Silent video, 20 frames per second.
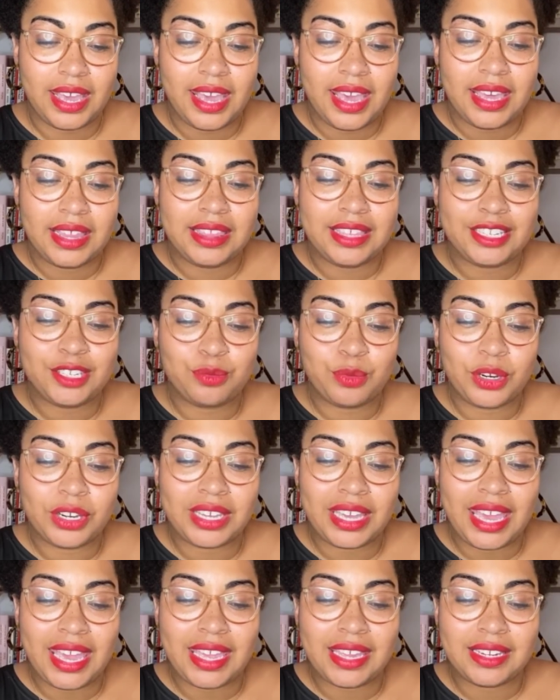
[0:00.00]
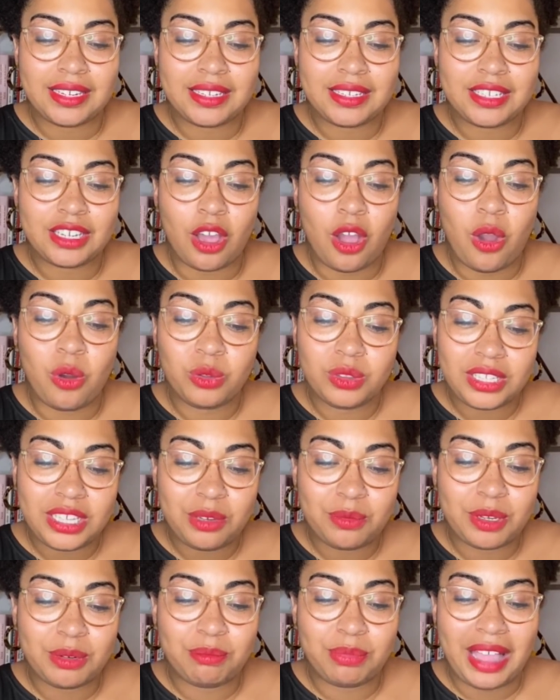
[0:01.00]
This work ends only
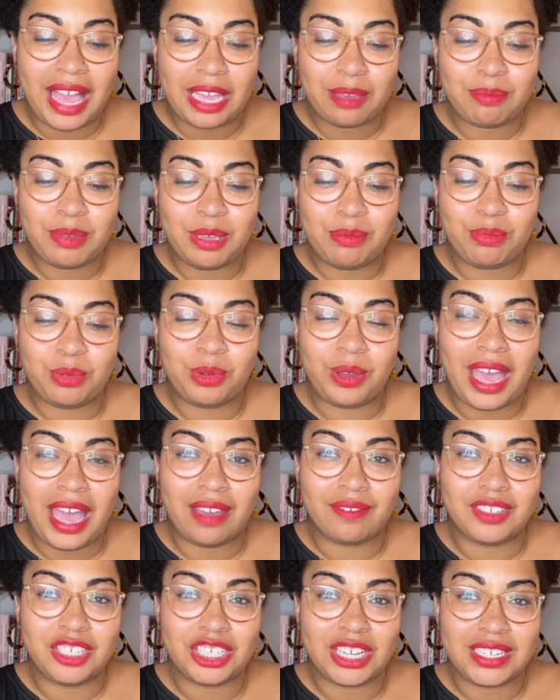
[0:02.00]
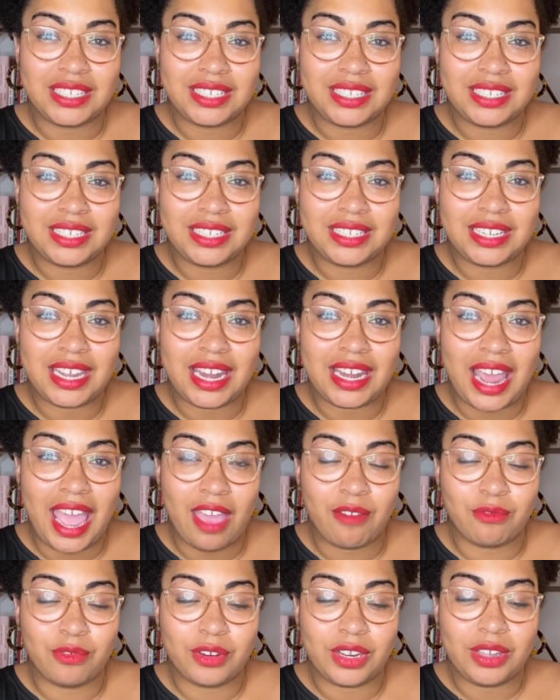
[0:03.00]
when Black people have justice in
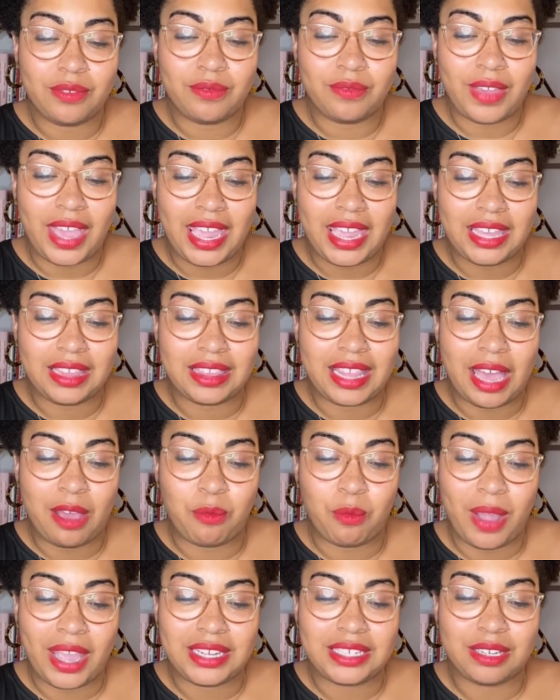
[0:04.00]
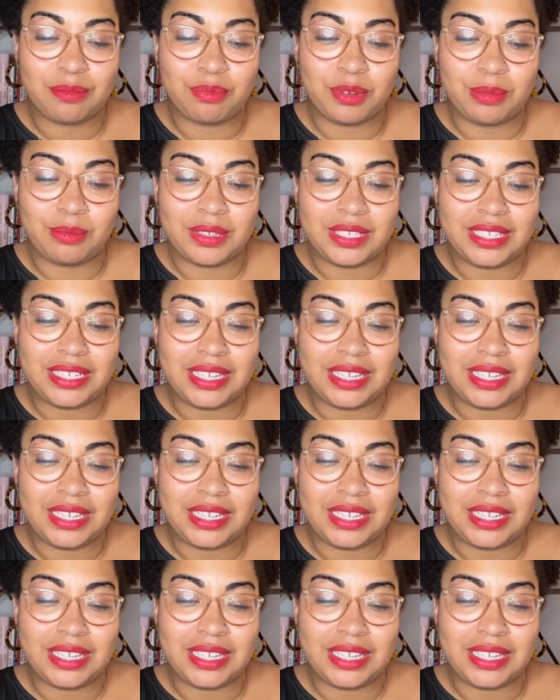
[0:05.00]
every vein that white supremacy